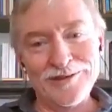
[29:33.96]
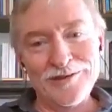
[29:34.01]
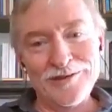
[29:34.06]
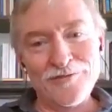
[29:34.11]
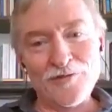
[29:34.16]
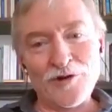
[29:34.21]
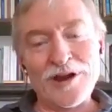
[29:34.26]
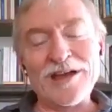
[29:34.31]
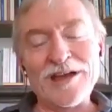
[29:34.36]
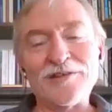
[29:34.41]

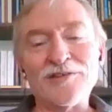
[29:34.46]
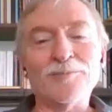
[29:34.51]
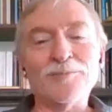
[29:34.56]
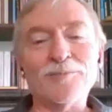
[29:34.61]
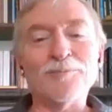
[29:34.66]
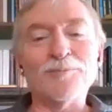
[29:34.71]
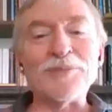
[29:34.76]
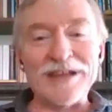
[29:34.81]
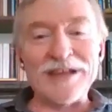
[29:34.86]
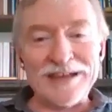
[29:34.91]
for
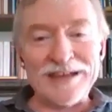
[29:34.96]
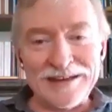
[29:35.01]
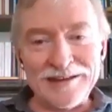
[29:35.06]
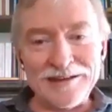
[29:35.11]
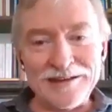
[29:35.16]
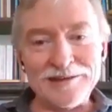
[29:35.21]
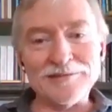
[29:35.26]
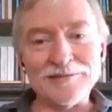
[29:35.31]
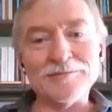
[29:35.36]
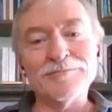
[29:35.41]

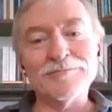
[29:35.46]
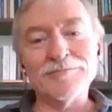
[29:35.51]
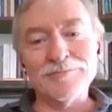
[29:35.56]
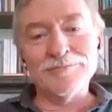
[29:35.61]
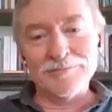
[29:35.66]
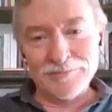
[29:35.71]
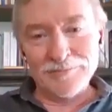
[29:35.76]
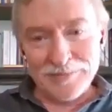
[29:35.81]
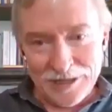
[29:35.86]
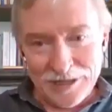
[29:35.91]
explaining
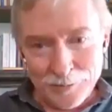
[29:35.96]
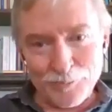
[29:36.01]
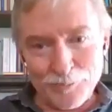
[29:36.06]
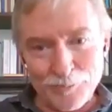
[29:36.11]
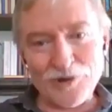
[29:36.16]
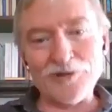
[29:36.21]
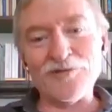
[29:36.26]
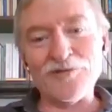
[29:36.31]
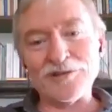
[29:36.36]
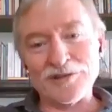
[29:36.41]

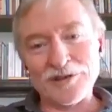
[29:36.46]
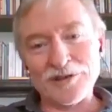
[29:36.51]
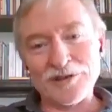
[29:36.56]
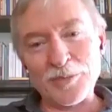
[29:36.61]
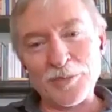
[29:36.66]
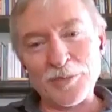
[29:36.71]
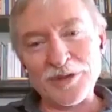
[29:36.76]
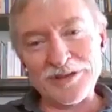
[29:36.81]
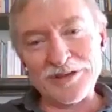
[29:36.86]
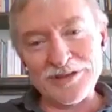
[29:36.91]
imperfect
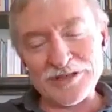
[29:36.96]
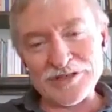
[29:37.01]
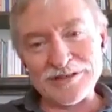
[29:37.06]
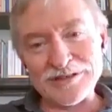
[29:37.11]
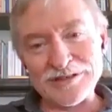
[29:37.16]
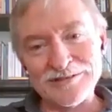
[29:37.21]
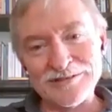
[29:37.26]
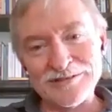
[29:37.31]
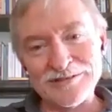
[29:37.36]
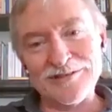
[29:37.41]
competition.
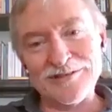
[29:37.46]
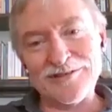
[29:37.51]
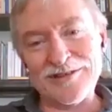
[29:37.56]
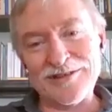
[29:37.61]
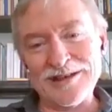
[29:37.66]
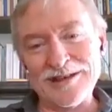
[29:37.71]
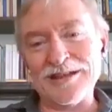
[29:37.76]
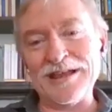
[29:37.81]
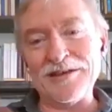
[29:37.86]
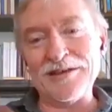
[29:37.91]
It's
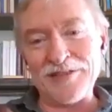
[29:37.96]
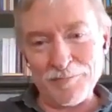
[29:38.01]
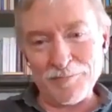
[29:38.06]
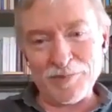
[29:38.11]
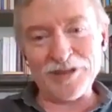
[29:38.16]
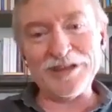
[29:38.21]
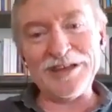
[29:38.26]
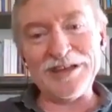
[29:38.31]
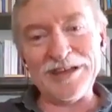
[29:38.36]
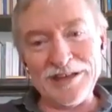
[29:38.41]
not like they
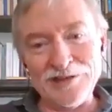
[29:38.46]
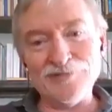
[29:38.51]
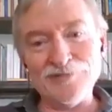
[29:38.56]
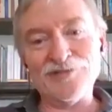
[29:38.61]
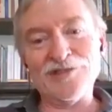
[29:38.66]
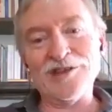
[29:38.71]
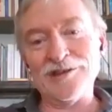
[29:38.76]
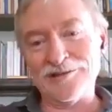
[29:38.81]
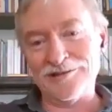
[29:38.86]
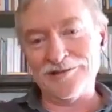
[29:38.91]
believe
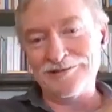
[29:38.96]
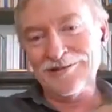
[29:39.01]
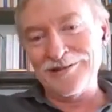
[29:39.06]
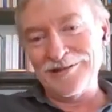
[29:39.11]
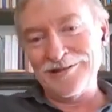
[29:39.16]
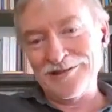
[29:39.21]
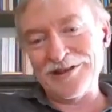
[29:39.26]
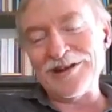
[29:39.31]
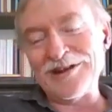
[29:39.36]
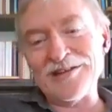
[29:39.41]
that
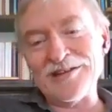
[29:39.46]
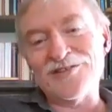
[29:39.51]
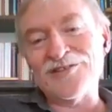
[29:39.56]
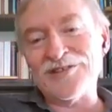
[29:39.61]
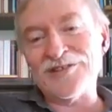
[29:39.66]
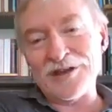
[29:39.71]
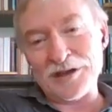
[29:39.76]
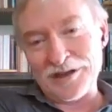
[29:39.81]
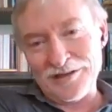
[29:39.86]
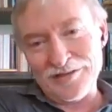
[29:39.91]
they're not
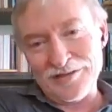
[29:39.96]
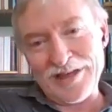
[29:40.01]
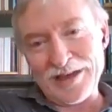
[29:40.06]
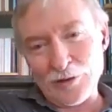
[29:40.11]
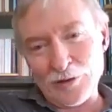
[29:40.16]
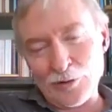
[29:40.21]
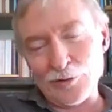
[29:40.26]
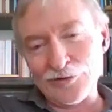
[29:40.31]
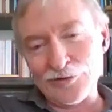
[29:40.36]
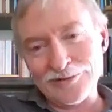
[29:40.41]
stuck in that
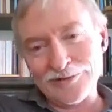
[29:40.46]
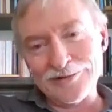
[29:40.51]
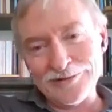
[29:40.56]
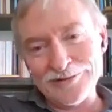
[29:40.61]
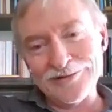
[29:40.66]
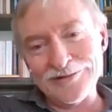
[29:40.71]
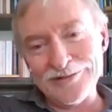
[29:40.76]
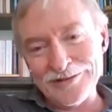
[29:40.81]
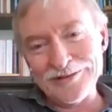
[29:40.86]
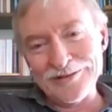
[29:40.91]
old.
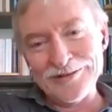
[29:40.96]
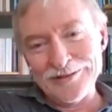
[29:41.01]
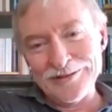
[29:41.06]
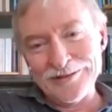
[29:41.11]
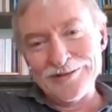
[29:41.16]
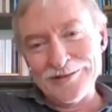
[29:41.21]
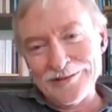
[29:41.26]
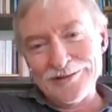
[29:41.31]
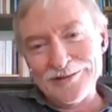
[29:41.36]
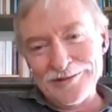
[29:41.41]

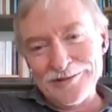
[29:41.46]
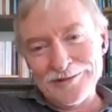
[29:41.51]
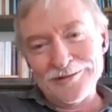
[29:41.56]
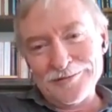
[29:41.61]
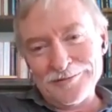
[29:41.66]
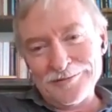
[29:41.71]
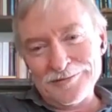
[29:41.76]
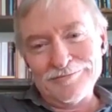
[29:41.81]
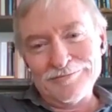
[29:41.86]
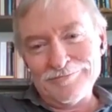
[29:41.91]

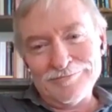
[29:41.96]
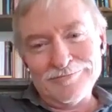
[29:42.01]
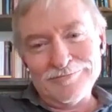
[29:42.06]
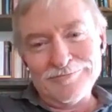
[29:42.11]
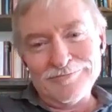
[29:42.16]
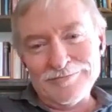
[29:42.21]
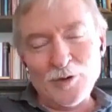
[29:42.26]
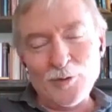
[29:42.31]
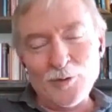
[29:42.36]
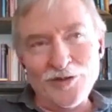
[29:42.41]
Oh,
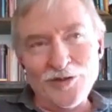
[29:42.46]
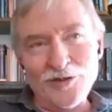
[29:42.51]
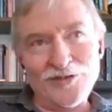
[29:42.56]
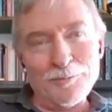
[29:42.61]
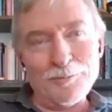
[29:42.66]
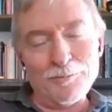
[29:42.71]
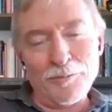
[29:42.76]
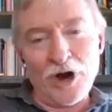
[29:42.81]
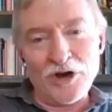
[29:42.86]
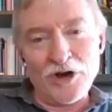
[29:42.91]
who is it,
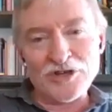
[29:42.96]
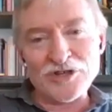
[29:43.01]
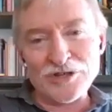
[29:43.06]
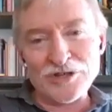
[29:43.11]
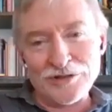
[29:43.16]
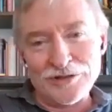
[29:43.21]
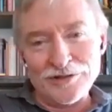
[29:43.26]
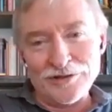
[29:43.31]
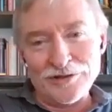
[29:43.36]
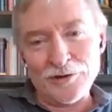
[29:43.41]
well,
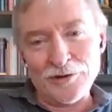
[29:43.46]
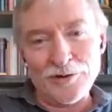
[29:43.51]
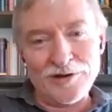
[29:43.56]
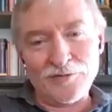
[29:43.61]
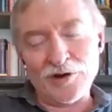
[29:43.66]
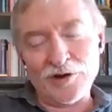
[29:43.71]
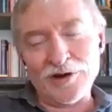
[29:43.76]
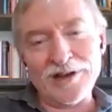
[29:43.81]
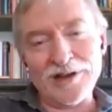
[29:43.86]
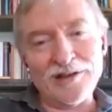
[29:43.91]
Marshall or
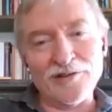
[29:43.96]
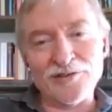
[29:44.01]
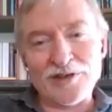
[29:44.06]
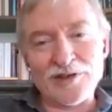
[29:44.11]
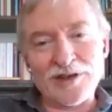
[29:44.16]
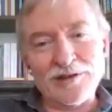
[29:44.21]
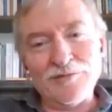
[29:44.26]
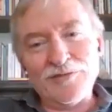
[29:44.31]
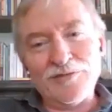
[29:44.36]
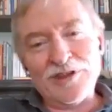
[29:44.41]
whoever else
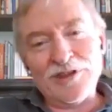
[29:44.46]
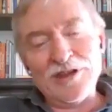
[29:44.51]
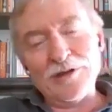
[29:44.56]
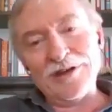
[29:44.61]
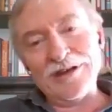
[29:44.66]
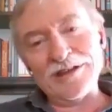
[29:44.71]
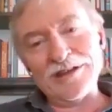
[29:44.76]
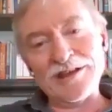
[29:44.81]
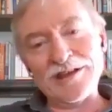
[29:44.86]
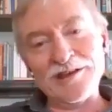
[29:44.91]
kind of
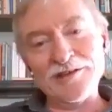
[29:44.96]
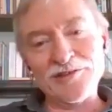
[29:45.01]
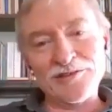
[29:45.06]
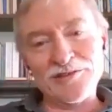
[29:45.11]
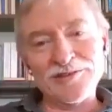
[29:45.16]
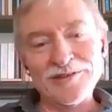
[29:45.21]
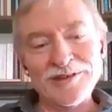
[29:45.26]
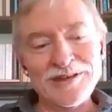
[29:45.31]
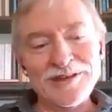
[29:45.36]
theory? Like it's,